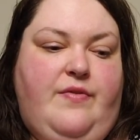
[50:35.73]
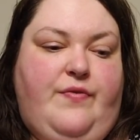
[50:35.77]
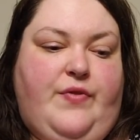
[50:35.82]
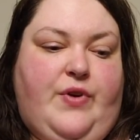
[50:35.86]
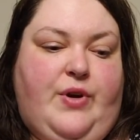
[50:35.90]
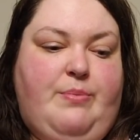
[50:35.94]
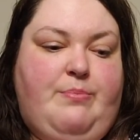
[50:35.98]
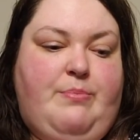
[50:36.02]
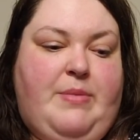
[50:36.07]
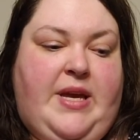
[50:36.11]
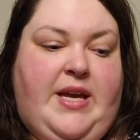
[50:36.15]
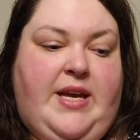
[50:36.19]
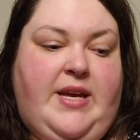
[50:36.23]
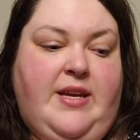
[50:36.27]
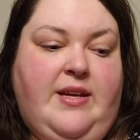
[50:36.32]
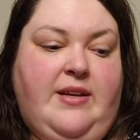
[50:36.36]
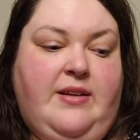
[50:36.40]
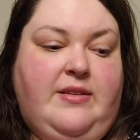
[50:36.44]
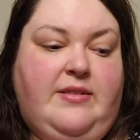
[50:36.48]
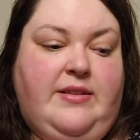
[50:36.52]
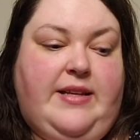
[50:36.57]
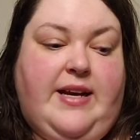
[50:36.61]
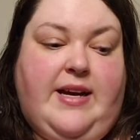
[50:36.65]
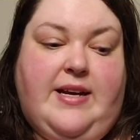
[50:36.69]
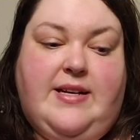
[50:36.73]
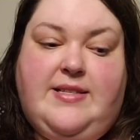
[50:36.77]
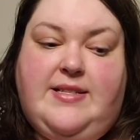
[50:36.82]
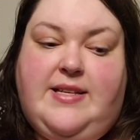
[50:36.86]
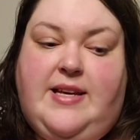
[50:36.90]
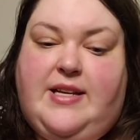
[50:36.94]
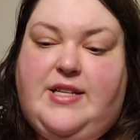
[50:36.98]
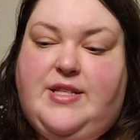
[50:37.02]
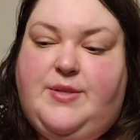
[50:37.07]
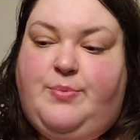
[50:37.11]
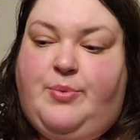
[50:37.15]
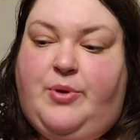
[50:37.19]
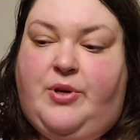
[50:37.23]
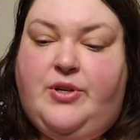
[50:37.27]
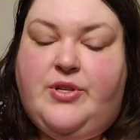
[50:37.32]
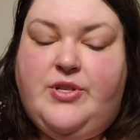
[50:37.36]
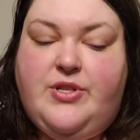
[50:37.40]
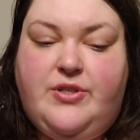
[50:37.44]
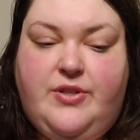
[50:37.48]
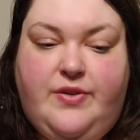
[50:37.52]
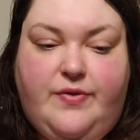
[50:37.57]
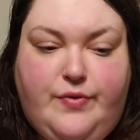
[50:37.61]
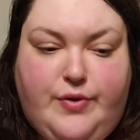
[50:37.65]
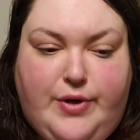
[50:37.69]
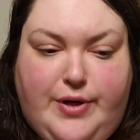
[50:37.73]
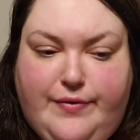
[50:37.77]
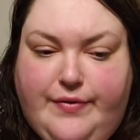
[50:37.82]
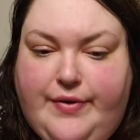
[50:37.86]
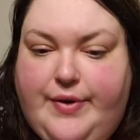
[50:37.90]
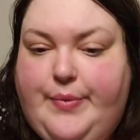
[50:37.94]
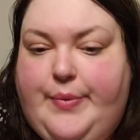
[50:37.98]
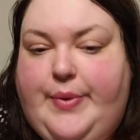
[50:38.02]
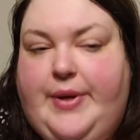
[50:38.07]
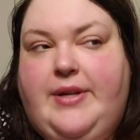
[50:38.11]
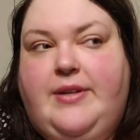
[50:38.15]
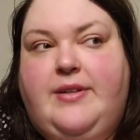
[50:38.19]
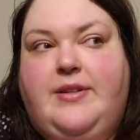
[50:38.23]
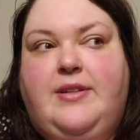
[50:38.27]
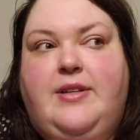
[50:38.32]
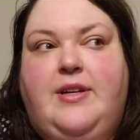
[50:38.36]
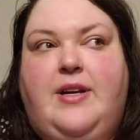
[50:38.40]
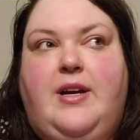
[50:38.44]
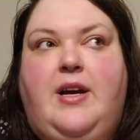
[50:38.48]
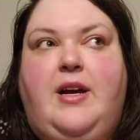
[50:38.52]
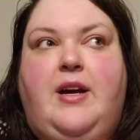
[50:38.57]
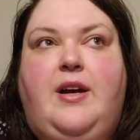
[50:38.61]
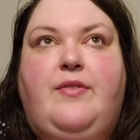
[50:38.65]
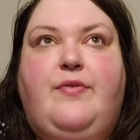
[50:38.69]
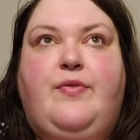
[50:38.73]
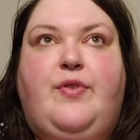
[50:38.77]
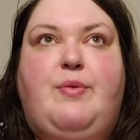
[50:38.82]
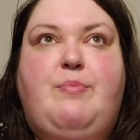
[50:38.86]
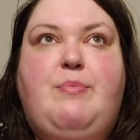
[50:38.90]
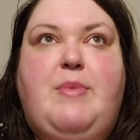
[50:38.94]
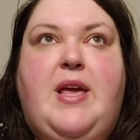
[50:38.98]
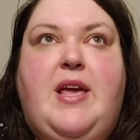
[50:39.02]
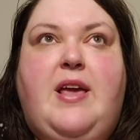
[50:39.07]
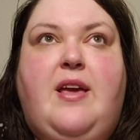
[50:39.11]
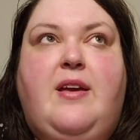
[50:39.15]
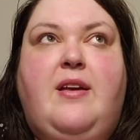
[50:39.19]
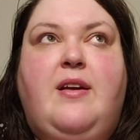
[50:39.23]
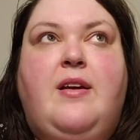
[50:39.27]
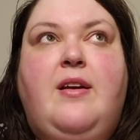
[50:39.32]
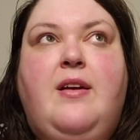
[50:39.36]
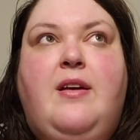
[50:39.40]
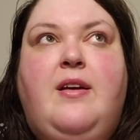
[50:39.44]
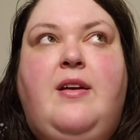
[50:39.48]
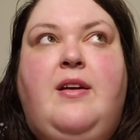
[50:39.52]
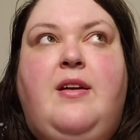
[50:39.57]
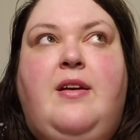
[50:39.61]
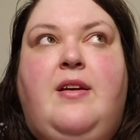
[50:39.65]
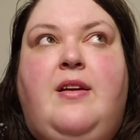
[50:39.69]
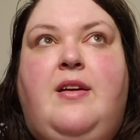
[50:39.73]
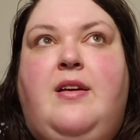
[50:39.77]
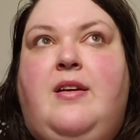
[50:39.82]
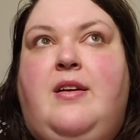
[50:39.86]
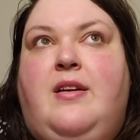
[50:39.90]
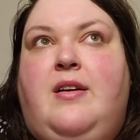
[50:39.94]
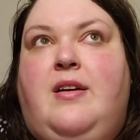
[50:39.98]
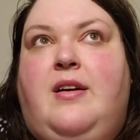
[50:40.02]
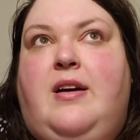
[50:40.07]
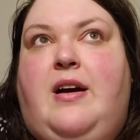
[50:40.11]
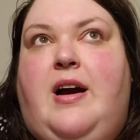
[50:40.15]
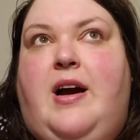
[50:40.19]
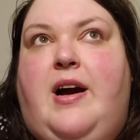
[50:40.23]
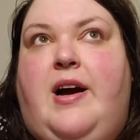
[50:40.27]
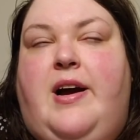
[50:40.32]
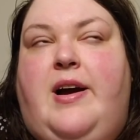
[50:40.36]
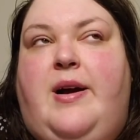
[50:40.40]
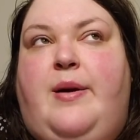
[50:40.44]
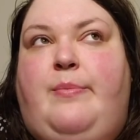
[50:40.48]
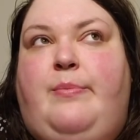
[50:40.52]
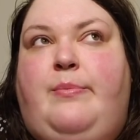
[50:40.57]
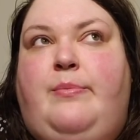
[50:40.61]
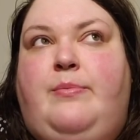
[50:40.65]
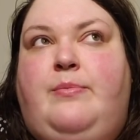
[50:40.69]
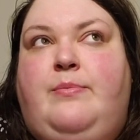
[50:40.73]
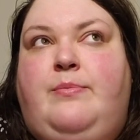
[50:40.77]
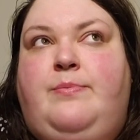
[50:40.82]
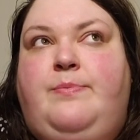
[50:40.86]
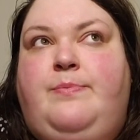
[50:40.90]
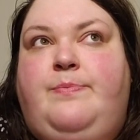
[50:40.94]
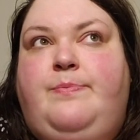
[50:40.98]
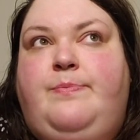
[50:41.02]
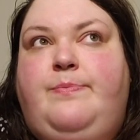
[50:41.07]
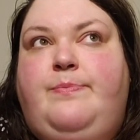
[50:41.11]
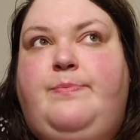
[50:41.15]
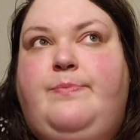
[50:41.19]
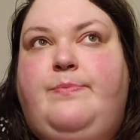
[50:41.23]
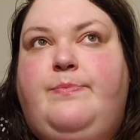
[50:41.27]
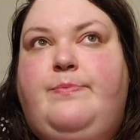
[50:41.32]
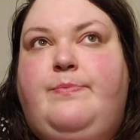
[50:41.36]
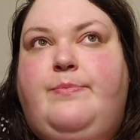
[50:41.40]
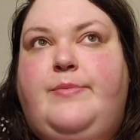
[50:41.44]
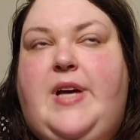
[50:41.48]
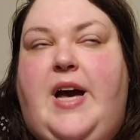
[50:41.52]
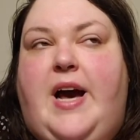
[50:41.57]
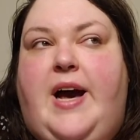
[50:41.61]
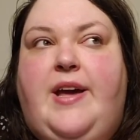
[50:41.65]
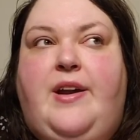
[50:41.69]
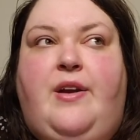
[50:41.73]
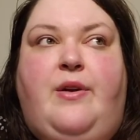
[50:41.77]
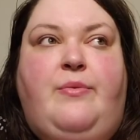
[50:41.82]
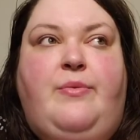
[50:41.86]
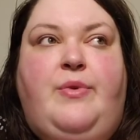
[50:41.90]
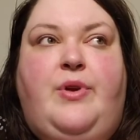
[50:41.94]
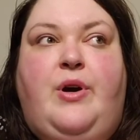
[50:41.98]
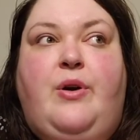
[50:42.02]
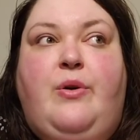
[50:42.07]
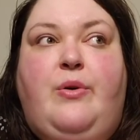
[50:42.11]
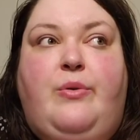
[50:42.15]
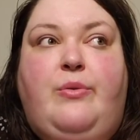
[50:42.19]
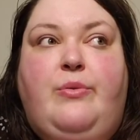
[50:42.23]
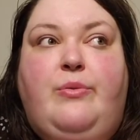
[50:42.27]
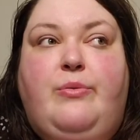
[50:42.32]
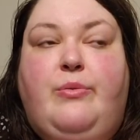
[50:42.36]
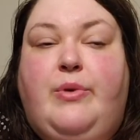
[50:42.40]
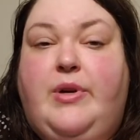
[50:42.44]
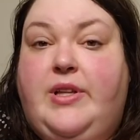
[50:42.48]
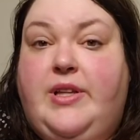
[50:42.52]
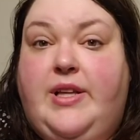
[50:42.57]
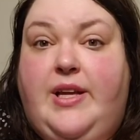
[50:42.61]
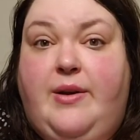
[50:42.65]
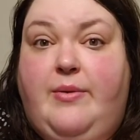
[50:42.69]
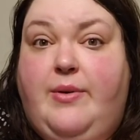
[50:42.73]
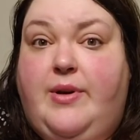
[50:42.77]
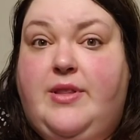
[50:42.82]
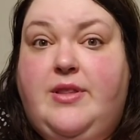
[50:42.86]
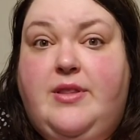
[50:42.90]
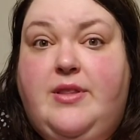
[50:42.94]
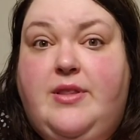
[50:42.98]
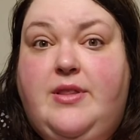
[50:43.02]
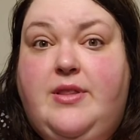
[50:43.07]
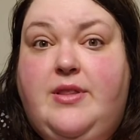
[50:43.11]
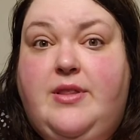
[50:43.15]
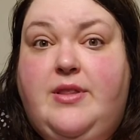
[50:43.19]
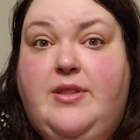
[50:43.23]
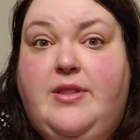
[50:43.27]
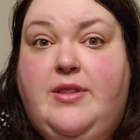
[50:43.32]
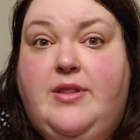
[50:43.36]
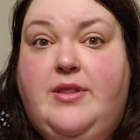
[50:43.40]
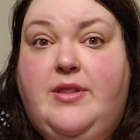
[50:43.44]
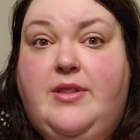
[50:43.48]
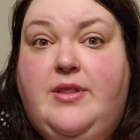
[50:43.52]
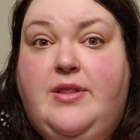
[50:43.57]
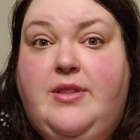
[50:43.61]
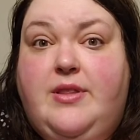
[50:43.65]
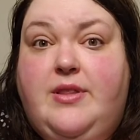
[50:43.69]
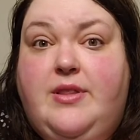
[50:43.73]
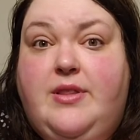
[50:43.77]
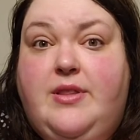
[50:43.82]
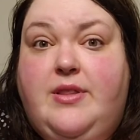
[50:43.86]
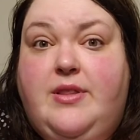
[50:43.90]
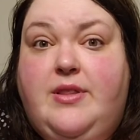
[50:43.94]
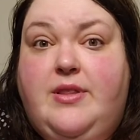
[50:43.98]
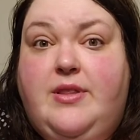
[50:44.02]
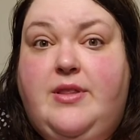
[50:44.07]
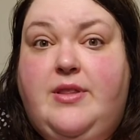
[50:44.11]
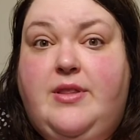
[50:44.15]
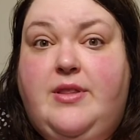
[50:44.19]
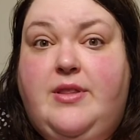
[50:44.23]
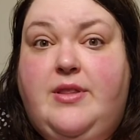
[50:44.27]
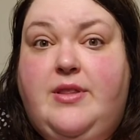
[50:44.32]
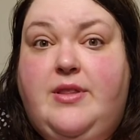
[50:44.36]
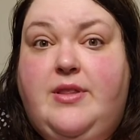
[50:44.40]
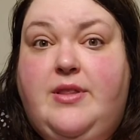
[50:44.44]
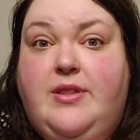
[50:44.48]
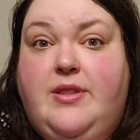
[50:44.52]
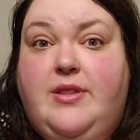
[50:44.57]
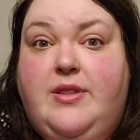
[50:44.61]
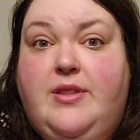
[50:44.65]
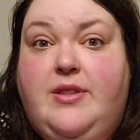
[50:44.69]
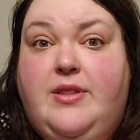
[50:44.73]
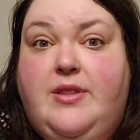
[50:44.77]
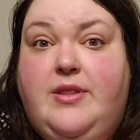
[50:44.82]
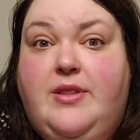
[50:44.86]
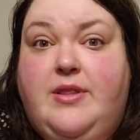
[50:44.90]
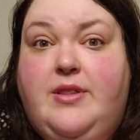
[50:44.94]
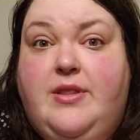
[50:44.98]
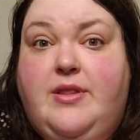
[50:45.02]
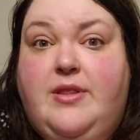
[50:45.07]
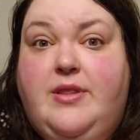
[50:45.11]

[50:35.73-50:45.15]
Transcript: for me, like I said, it's personal for everyone. Uh, for me, um, I don't know really what. What she's about to do right there